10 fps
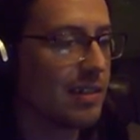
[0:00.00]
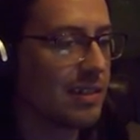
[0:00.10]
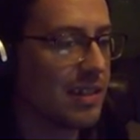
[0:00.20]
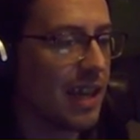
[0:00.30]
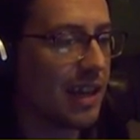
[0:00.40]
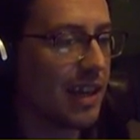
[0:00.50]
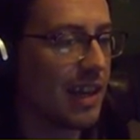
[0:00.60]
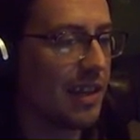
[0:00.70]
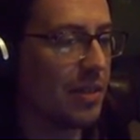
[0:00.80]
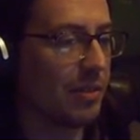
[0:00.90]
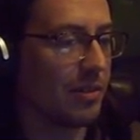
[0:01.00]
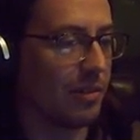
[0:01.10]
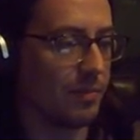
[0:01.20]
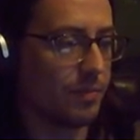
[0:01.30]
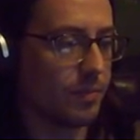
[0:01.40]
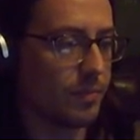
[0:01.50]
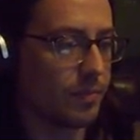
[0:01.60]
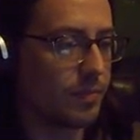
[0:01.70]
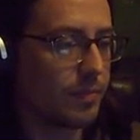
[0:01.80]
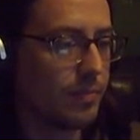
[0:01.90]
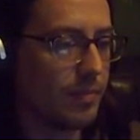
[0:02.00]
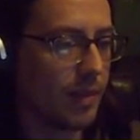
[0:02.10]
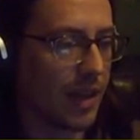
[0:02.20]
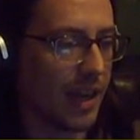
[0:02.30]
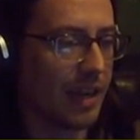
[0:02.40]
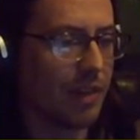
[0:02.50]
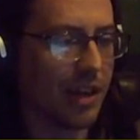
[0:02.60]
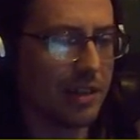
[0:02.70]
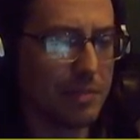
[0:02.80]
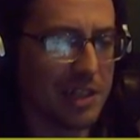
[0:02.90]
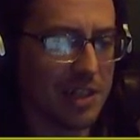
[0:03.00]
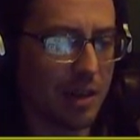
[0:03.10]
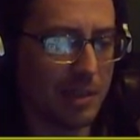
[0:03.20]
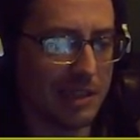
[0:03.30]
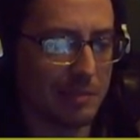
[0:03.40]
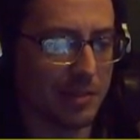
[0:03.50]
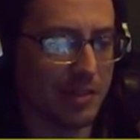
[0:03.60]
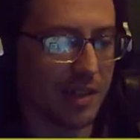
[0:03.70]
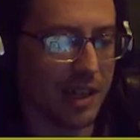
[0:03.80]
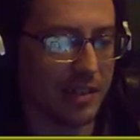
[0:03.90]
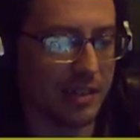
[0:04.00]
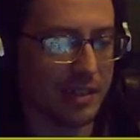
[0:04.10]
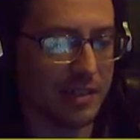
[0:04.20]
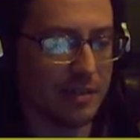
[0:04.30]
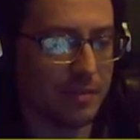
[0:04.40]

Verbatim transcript: Deadly lethal! Get a random shaman spell to your hands.